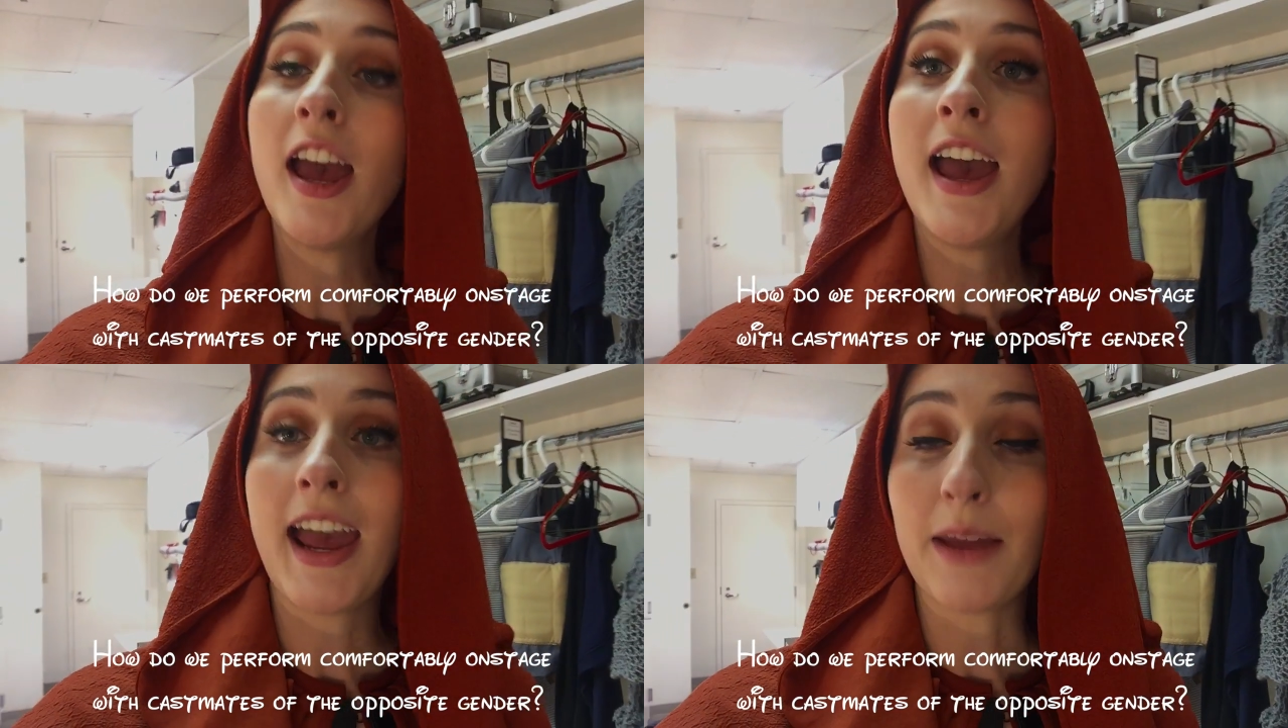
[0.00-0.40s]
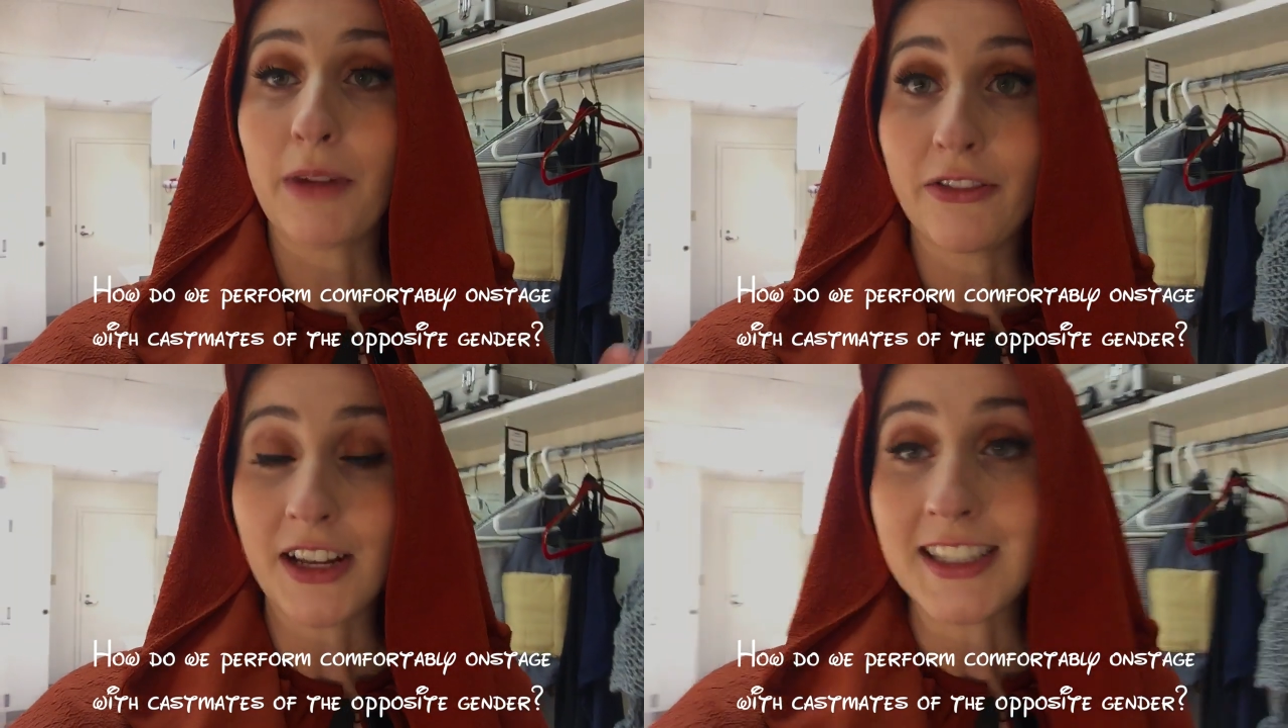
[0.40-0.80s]
And my
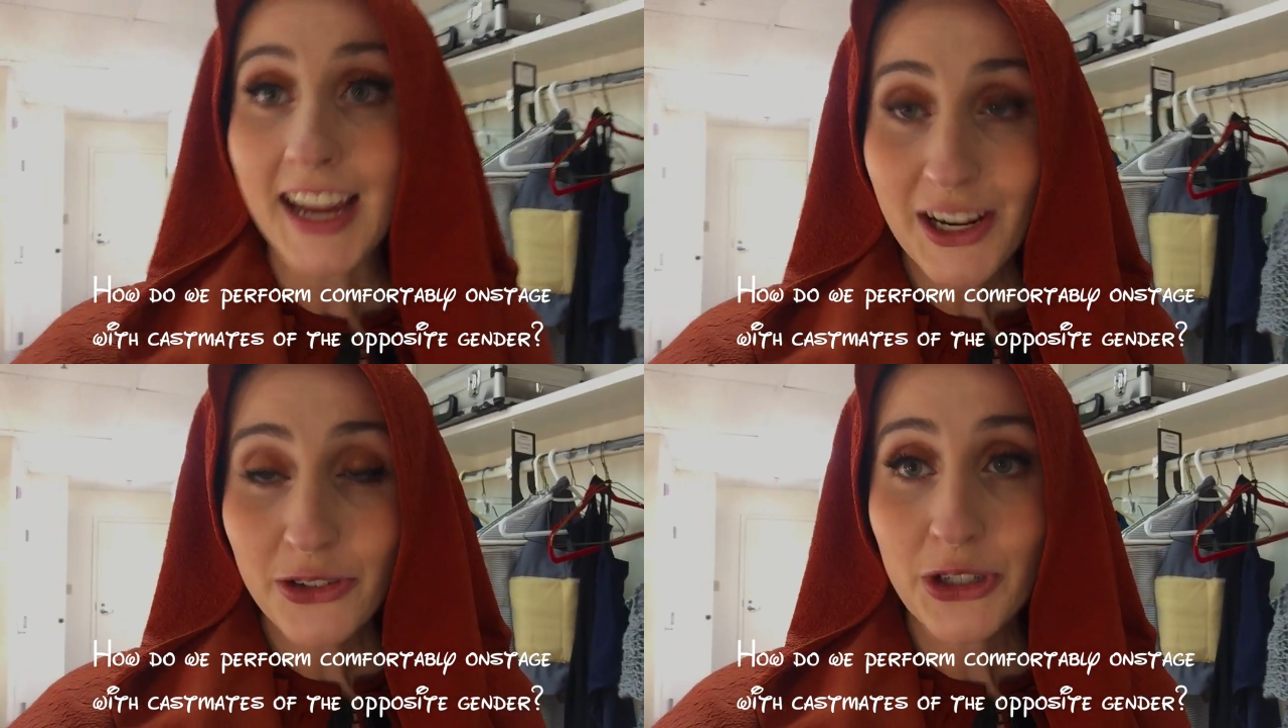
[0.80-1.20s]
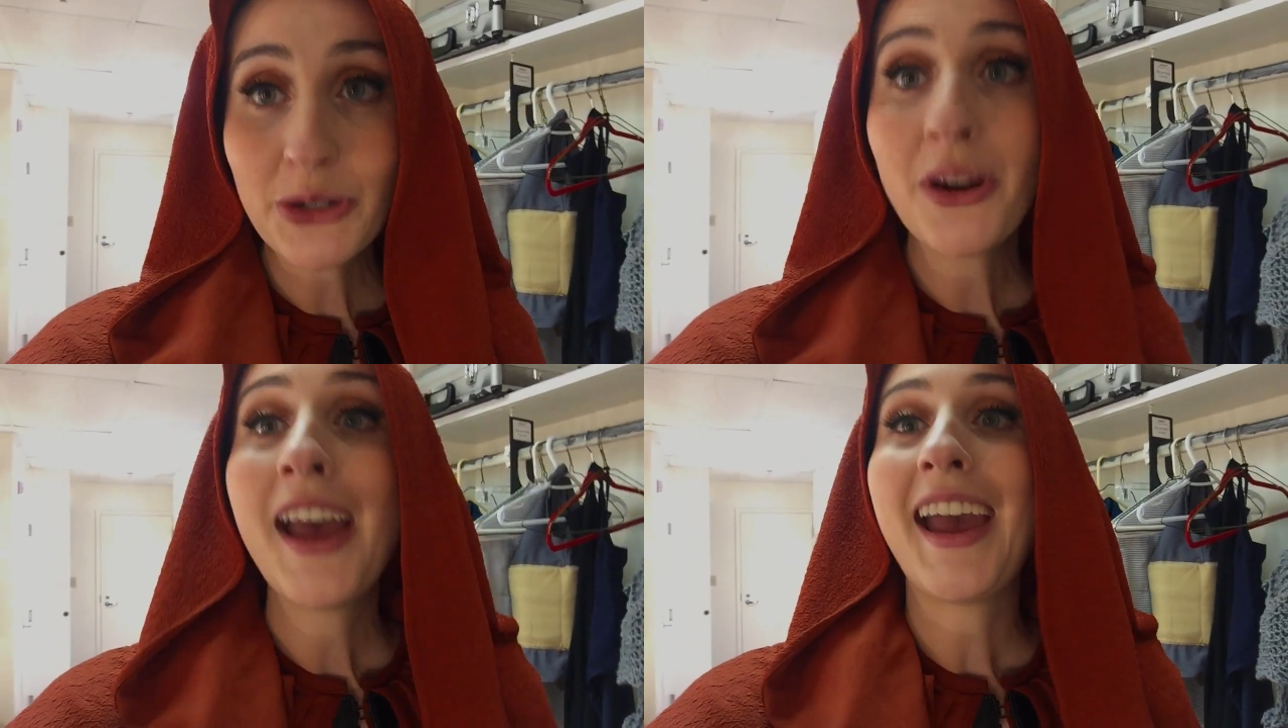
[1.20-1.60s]
friends Andrew
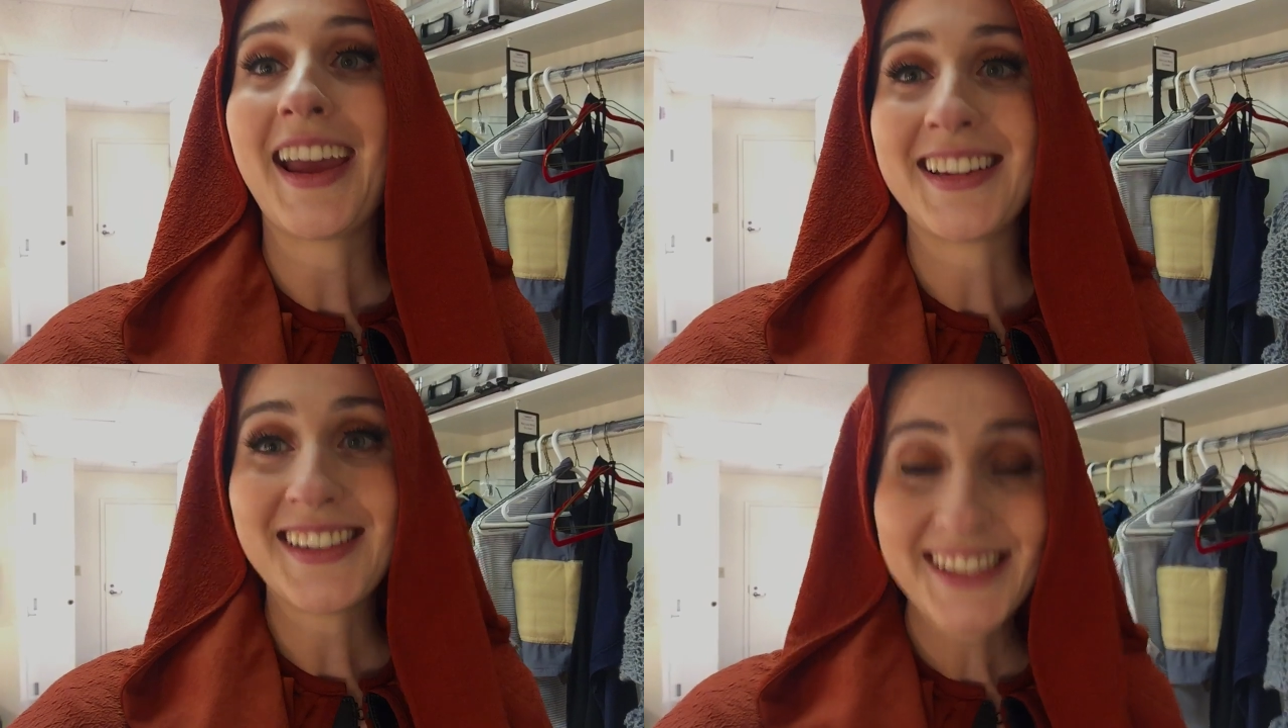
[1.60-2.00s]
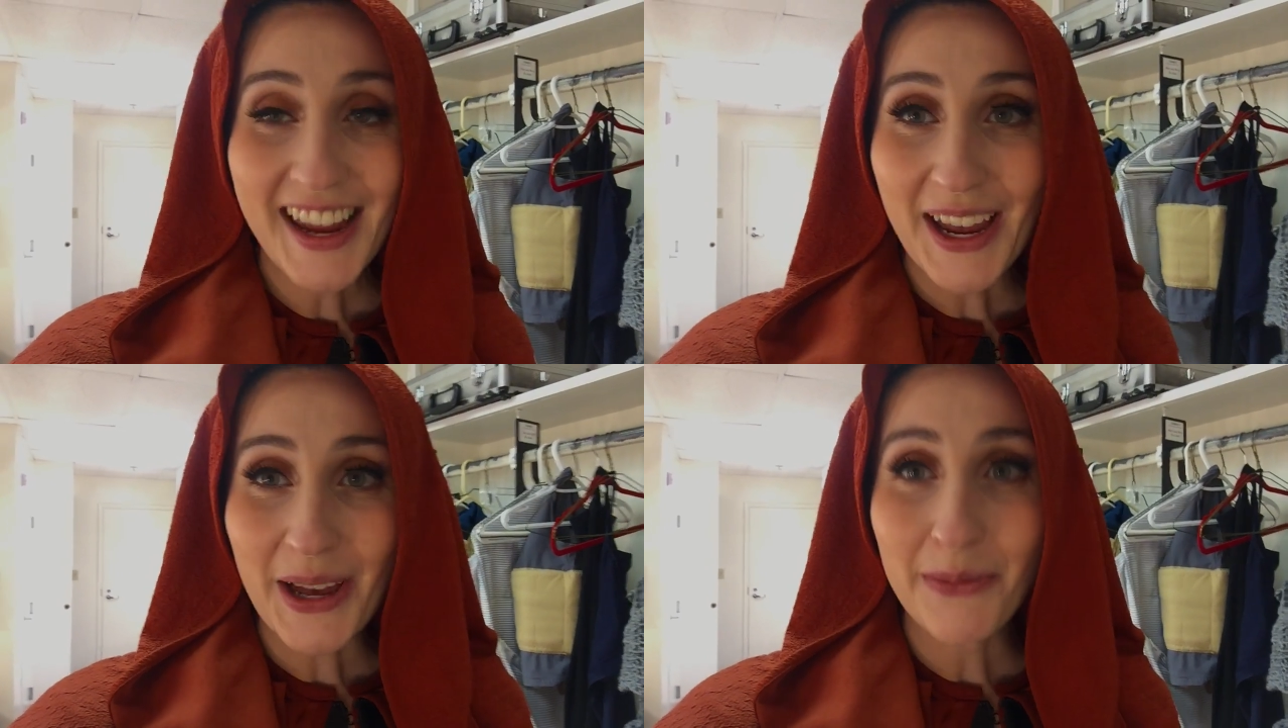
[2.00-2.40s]
and Sam,